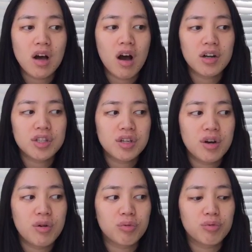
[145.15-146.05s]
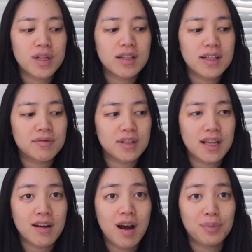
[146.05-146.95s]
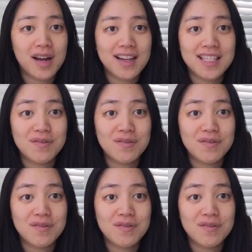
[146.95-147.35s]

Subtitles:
also really, really comprehensive.